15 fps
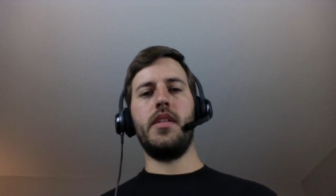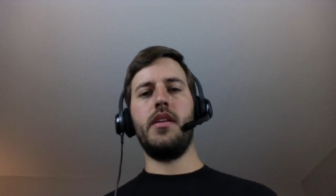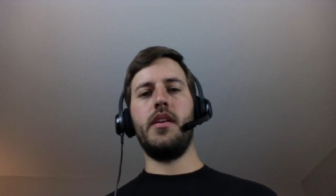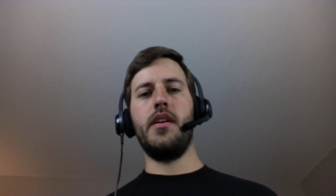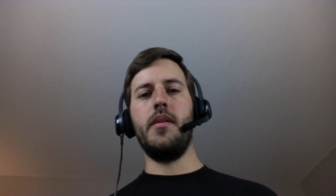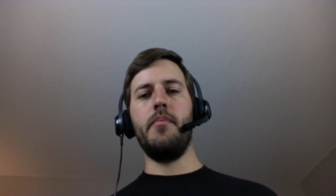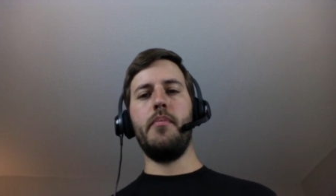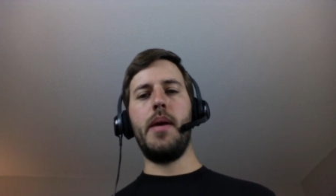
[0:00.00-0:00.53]

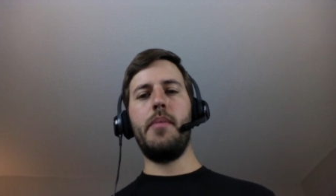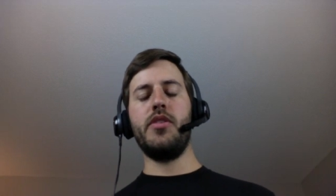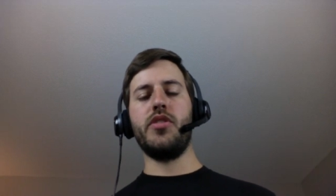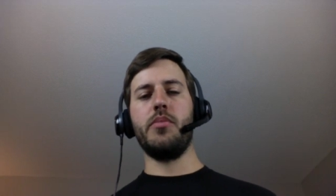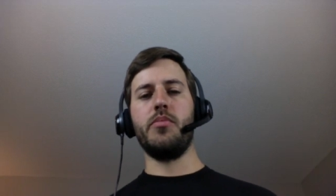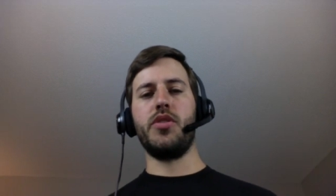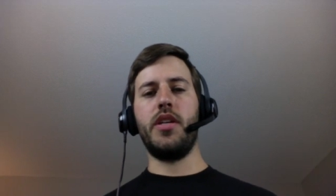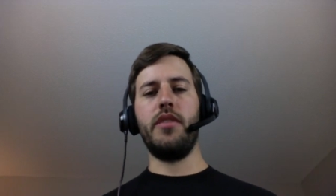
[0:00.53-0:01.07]
it, maybe
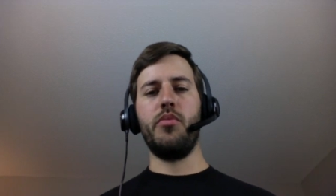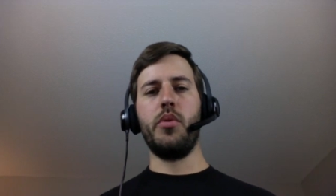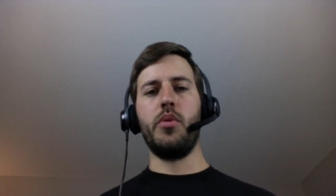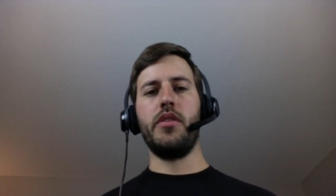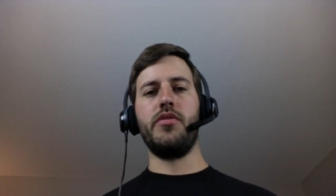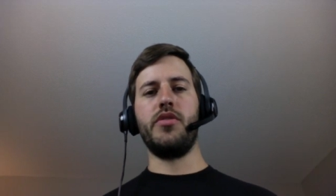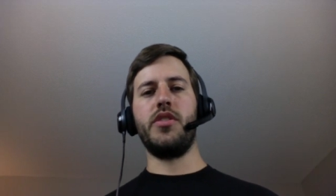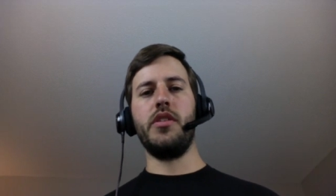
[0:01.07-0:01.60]
some stuff would
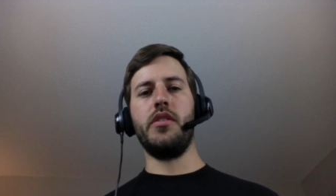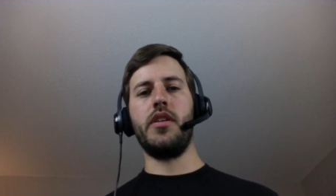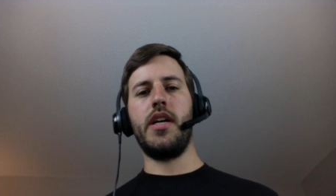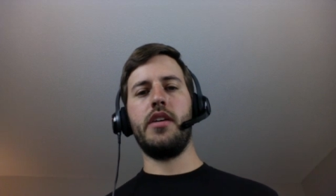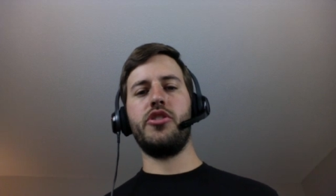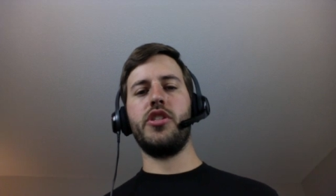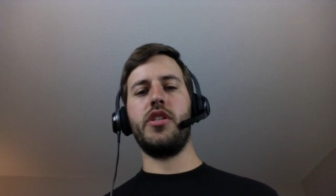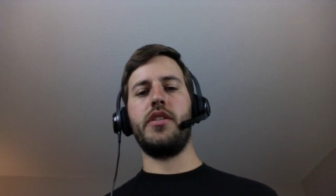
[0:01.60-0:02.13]
have still
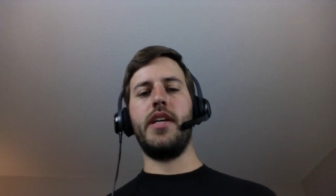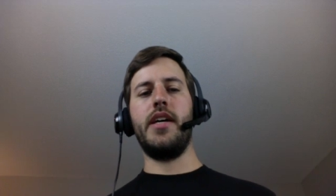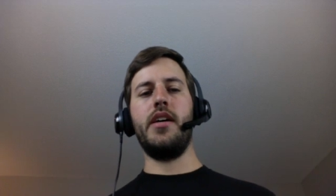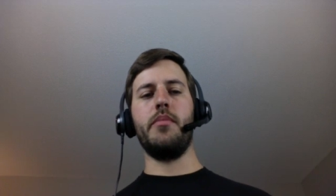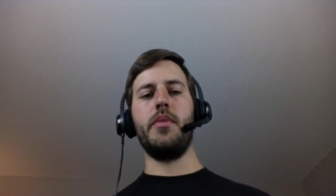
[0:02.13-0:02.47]
got shut down,